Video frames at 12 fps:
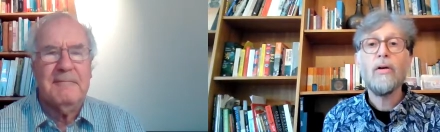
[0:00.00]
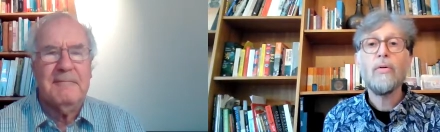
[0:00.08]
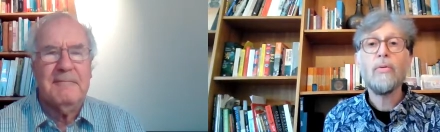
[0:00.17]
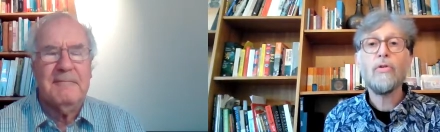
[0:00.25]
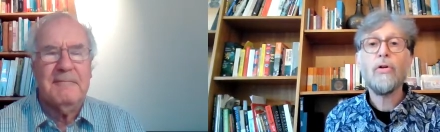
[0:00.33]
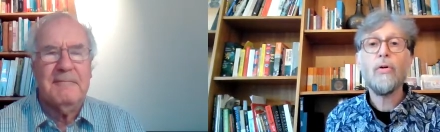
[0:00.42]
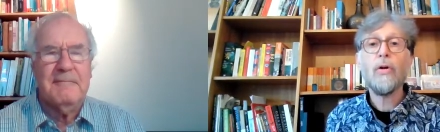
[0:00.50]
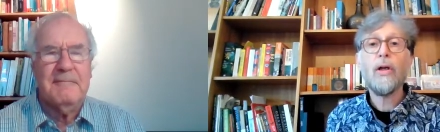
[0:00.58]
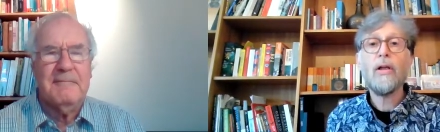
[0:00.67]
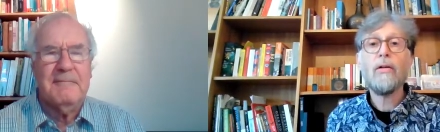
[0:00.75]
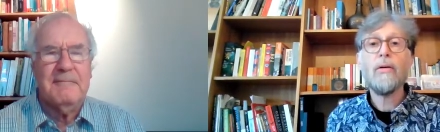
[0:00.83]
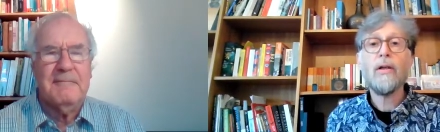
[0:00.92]
Speaker 1: who's
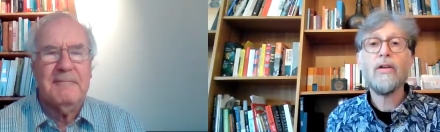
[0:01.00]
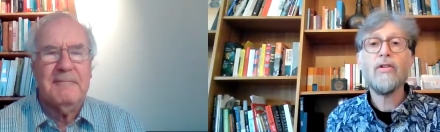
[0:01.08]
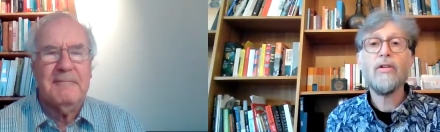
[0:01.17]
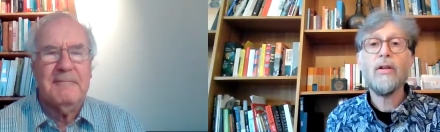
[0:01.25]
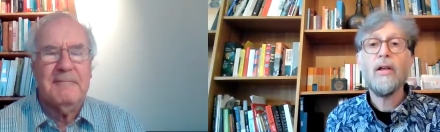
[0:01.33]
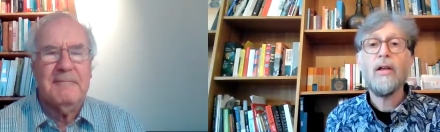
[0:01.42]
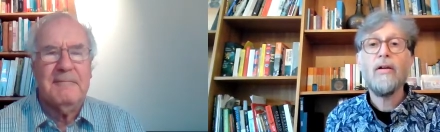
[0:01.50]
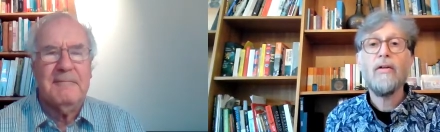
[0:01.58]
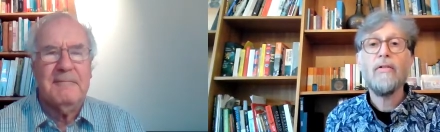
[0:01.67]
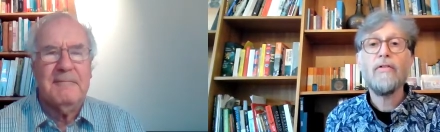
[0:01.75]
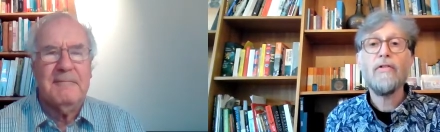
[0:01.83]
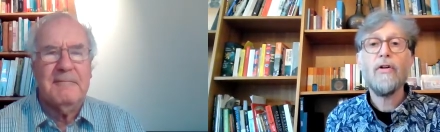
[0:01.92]
talking to us
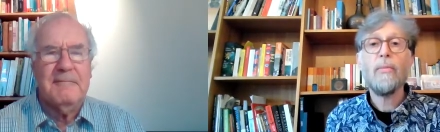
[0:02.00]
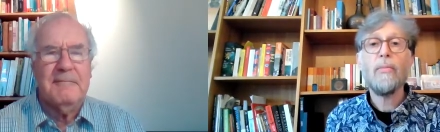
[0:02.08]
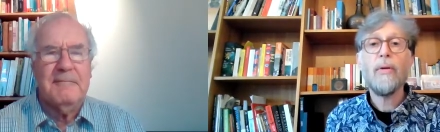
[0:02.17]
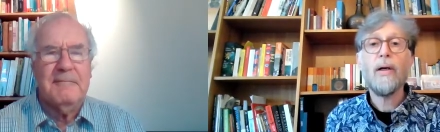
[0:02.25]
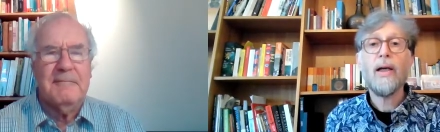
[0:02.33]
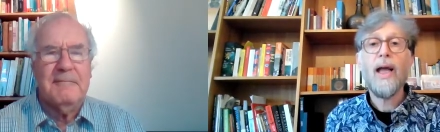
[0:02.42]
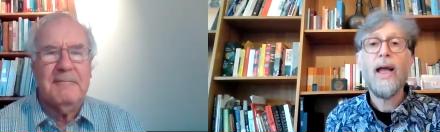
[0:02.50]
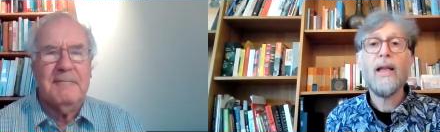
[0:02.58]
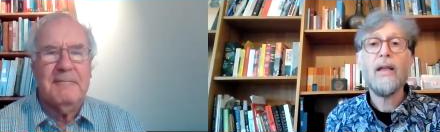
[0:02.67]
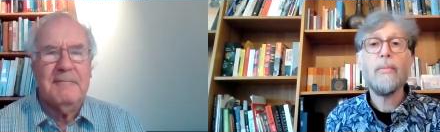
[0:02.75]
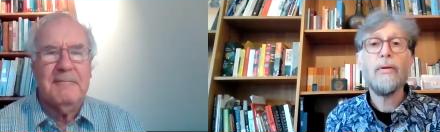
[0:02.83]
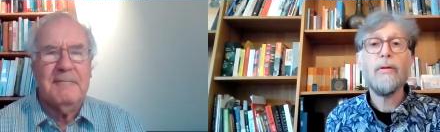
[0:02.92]
from
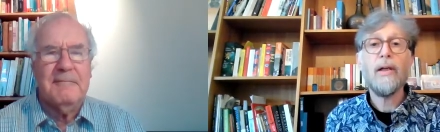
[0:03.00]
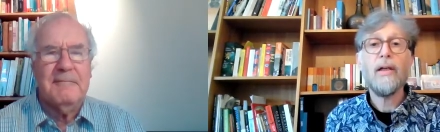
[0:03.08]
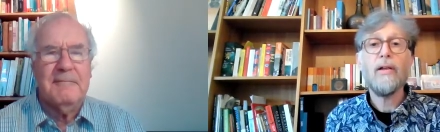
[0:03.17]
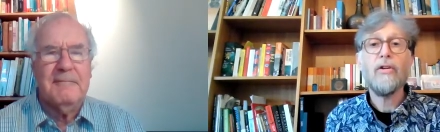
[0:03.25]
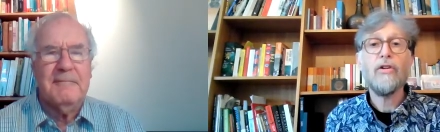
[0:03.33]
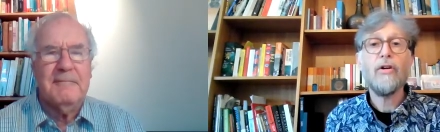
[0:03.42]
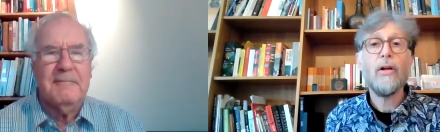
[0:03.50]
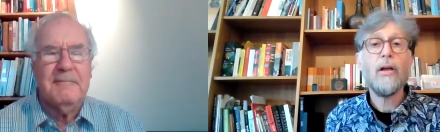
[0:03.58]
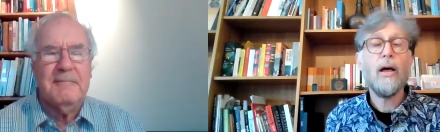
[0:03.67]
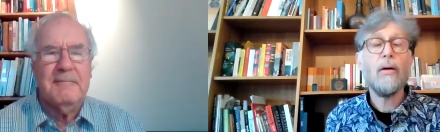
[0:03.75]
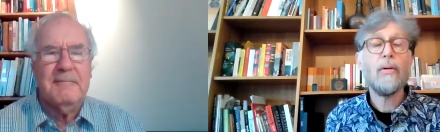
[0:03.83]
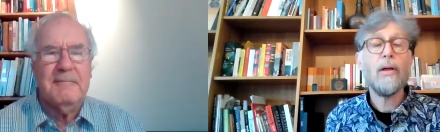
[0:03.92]
Canterbury.
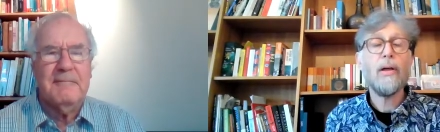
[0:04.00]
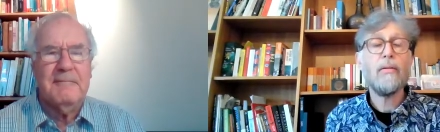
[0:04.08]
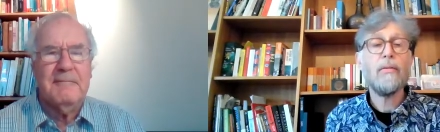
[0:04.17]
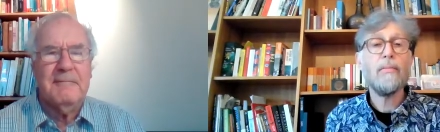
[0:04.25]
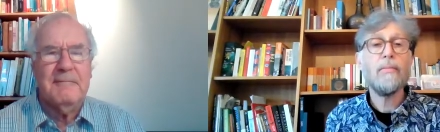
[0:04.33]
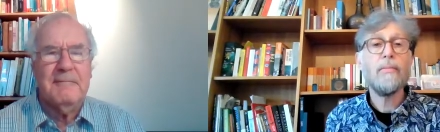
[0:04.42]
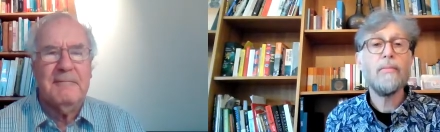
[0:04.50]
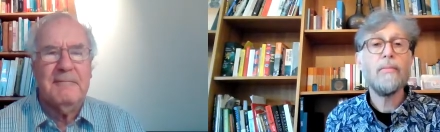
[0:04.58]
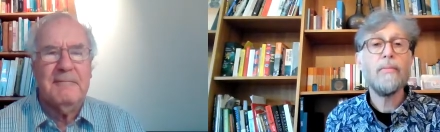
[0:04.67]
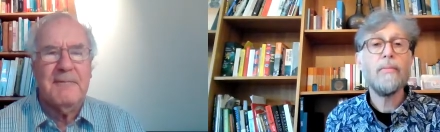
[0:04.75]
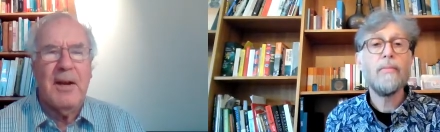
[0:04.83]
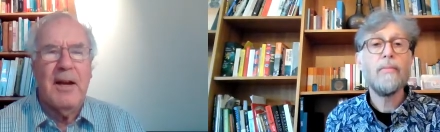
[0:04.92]
John, how are you?
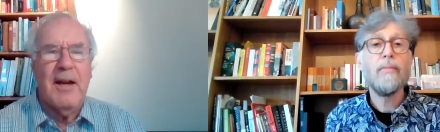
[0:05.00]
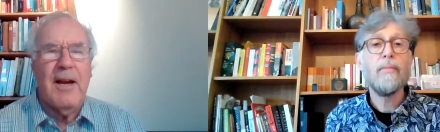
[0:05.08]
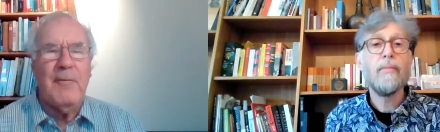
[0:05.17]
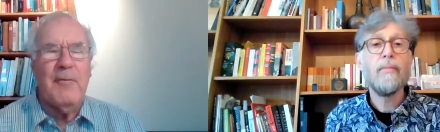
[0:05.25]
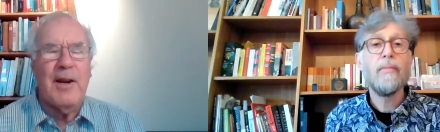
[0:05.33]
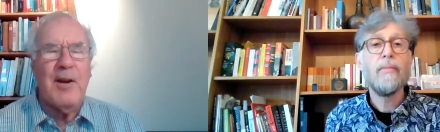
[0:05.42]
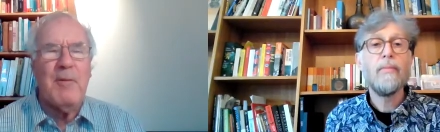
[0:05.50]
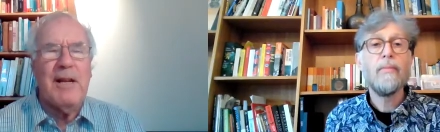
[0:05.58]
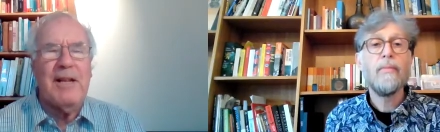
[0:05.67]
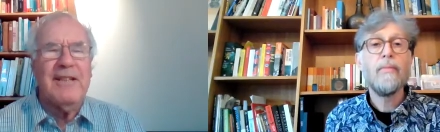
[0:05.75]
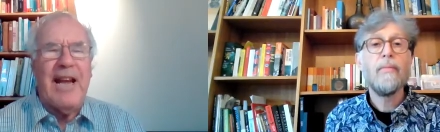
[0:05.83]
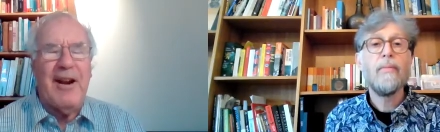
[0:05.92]
Speaker 2: I'm very
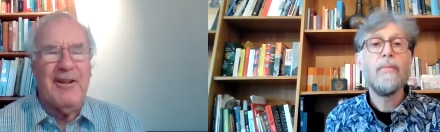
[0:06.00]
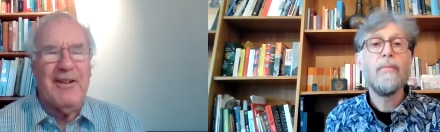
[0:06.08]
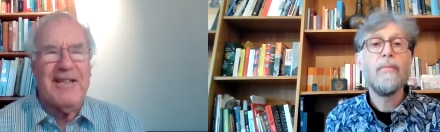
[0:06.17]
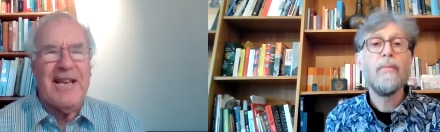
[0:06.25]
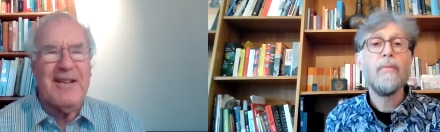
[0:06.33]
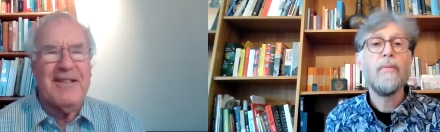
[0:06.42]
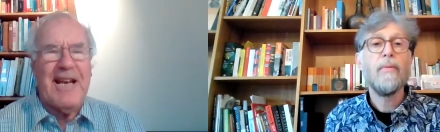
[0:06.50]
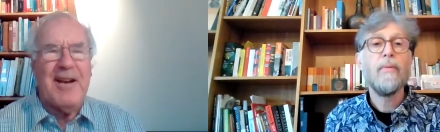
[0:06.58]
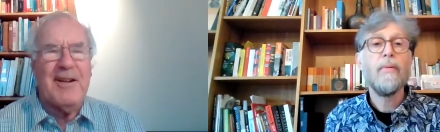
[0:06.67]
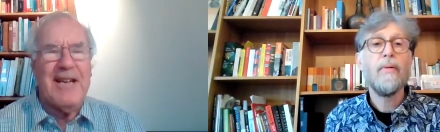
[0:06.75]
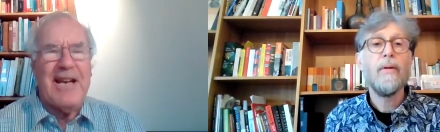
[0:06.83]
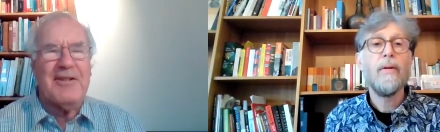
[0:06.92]
well, Gareth.
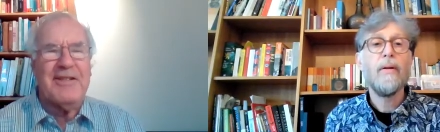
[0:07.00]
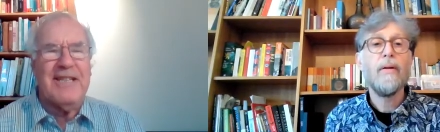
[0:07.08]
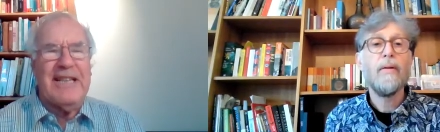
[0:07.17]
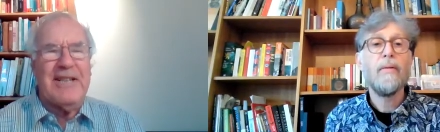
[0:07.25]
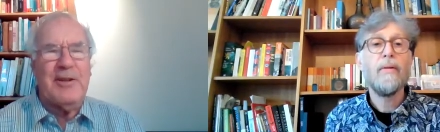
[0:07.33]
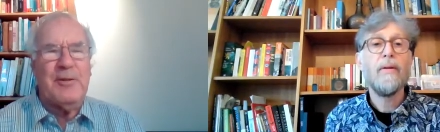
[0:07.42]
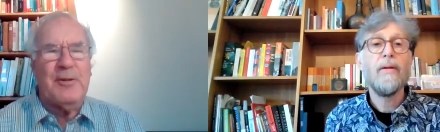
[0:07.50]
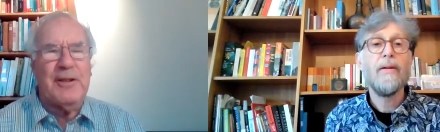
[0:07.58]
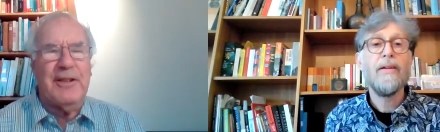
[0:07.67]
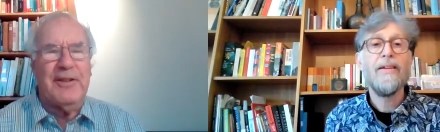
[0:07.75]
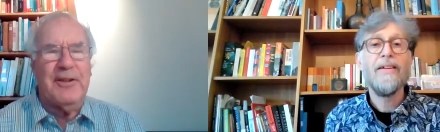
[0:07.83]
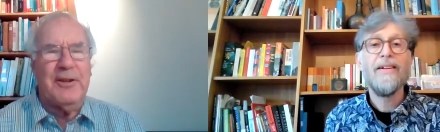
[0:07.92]
How's things in
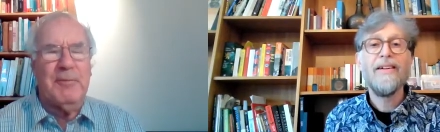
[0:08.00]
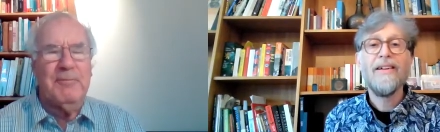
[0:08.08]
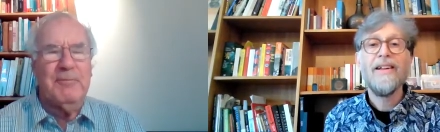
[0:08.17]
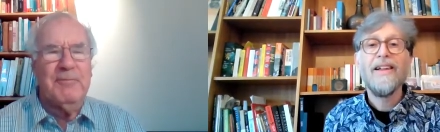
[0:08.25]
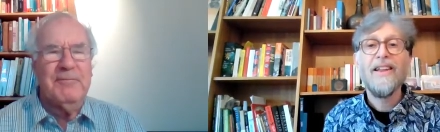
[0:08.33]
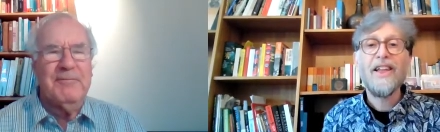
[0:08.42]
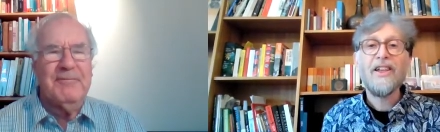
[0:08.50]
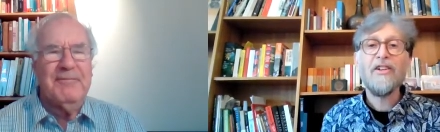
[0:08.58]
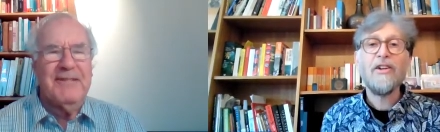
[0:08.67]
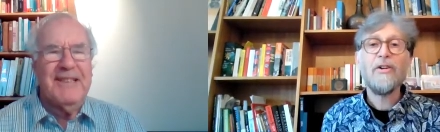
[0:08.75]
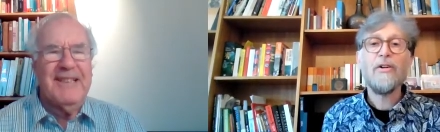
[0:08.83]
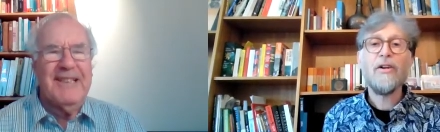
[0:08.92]
Auckland?
Speaker 1: Things
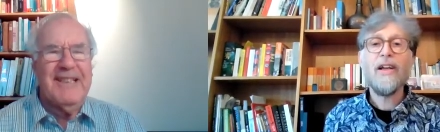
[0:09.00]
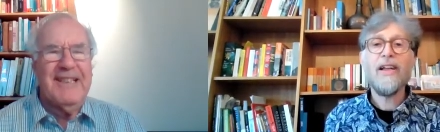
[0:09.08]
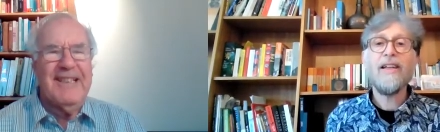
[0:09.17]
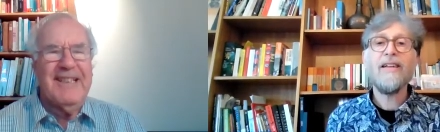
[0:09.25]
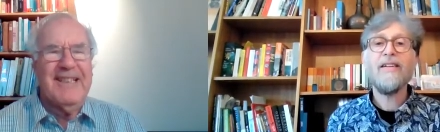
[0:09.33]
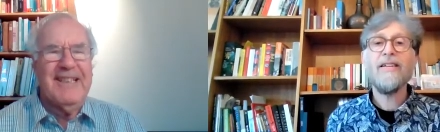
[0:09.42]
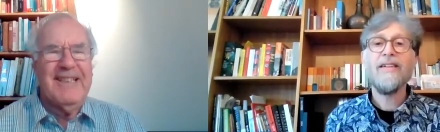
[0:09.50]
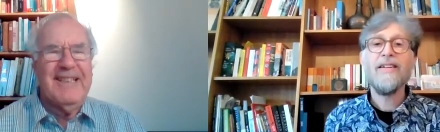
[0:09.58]
in Auckland?